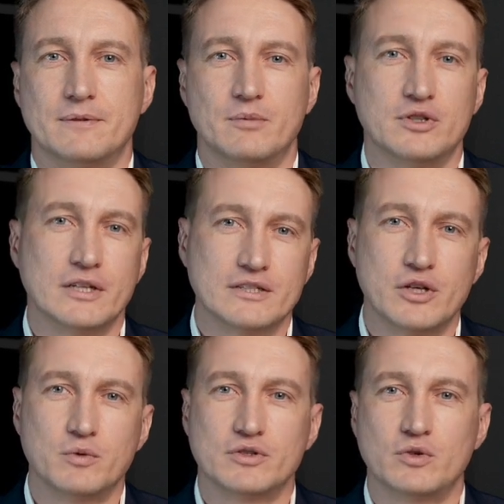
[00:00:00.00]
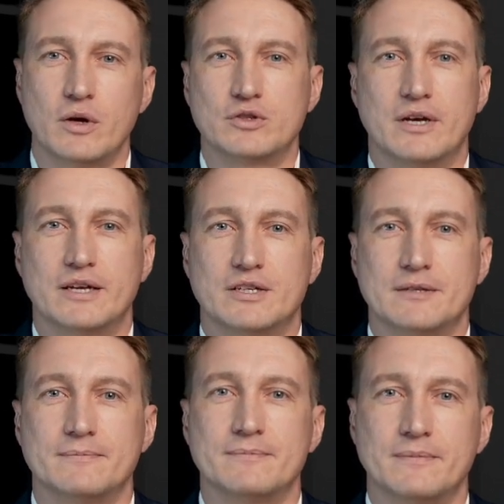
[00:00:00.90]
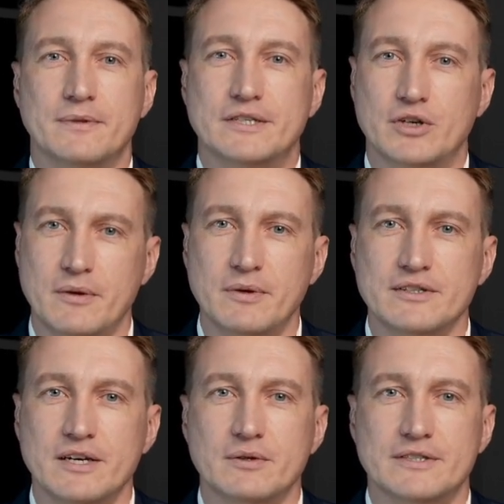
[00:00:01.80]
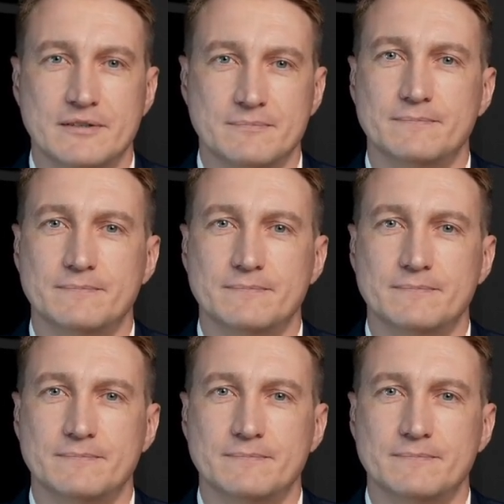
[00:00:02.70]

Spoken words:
Returning to your withdrawal strategy, let's talk about sequencing.